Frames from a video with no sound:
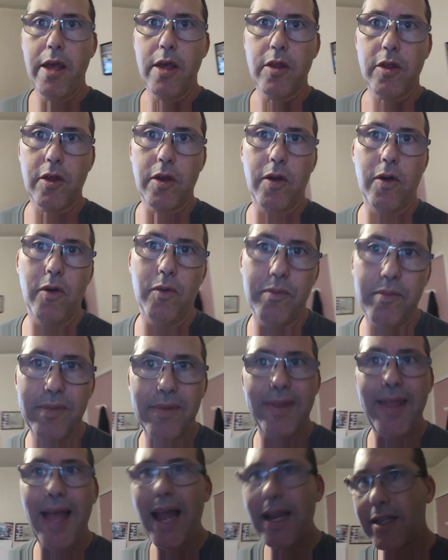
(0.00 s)
So
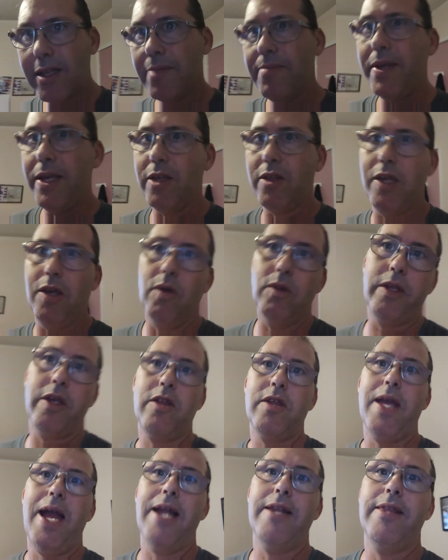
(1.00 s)
that to me is the only
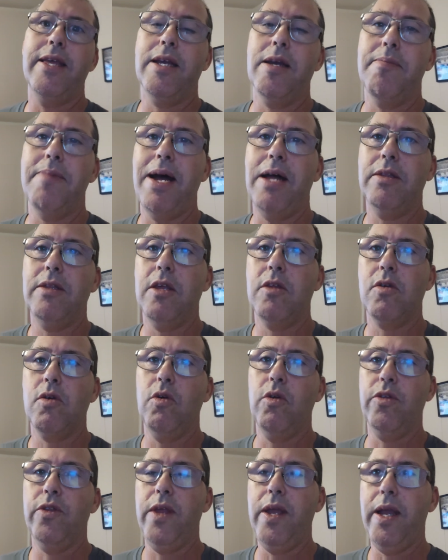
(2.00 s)
sad thing about this
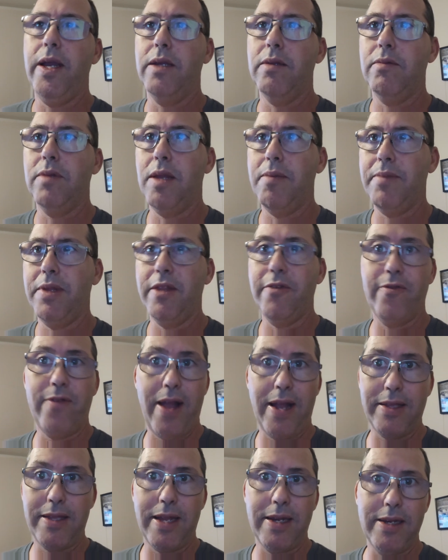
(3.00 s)
whole thing. I mean, the
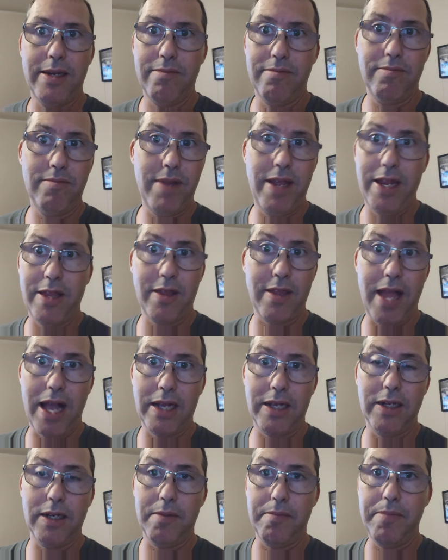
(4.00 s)
fact that it's
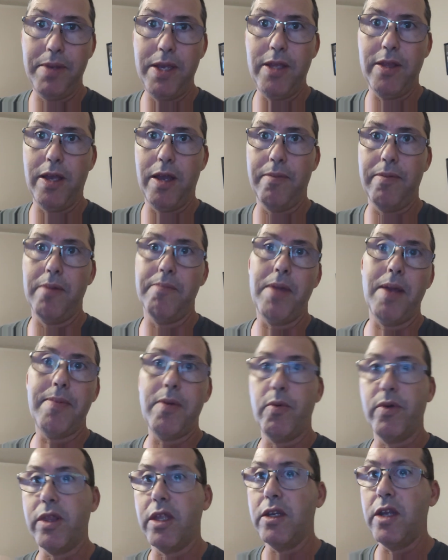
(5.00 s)
not going to be there. But
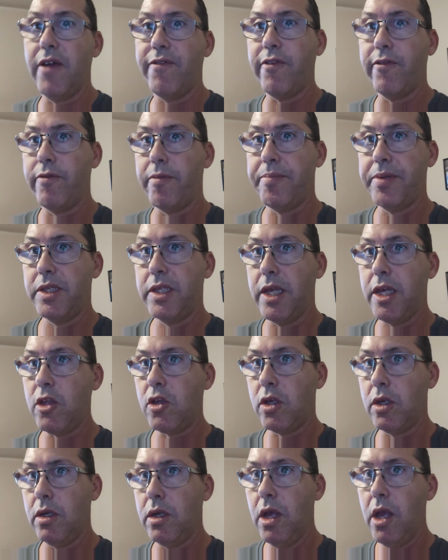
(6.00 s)
maybe with enough of a
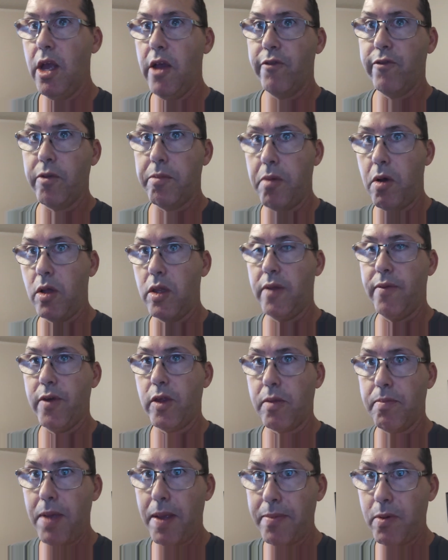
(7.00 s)
petition from all of
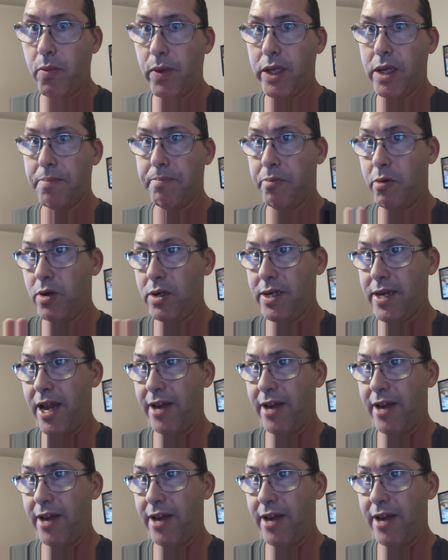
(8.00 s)
us, maybe we can put